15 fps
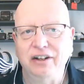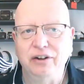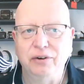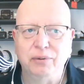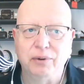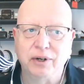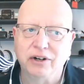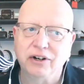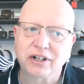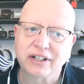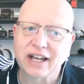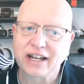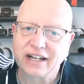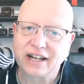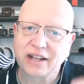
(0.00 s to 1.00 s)
you would hook
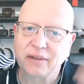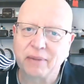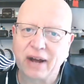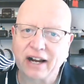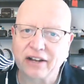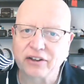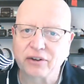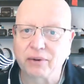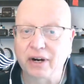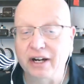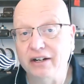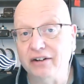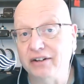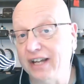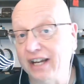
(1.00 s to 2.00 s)
that into the back of the
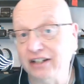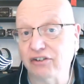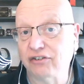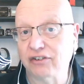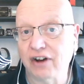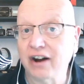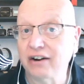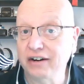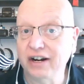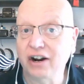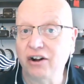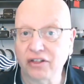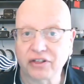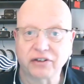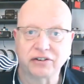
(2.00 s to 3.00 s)
radio and you had to solder in
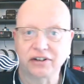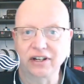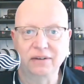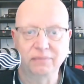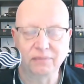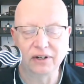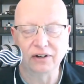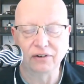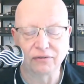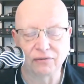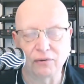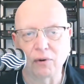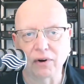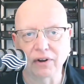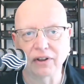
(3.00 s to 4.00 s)
all 13, you know,
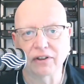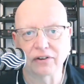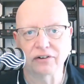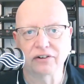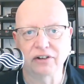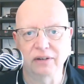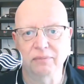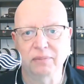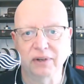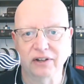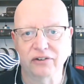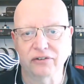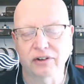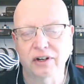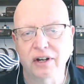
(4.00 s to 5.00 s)
four of the 13
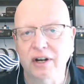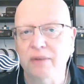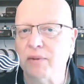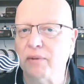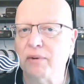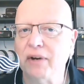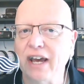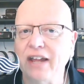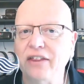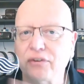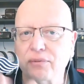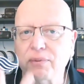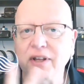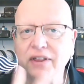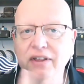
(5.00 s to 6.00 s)
pins. But we had
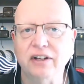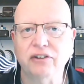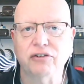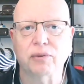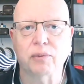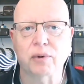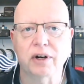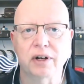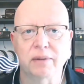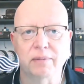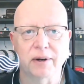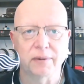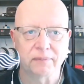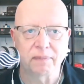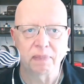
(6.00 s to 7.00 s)
three things to worry
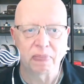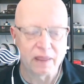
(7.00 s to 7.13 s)
about.